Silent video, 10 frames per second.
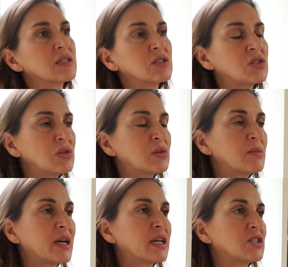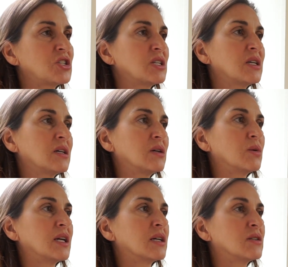get too enmeshed,
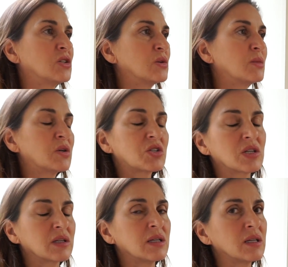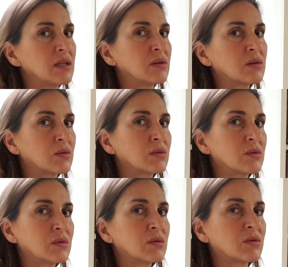we get too emotionally
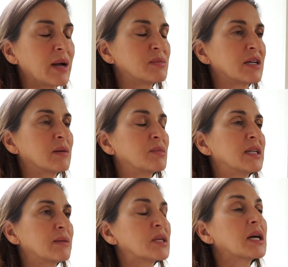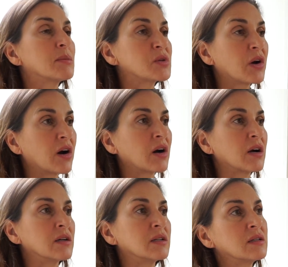wrapped up, and it becomes
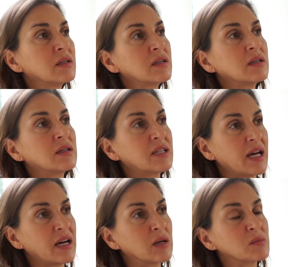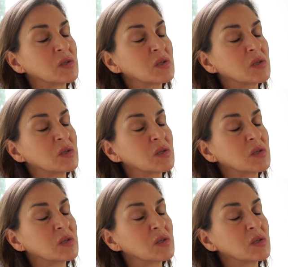hard to help.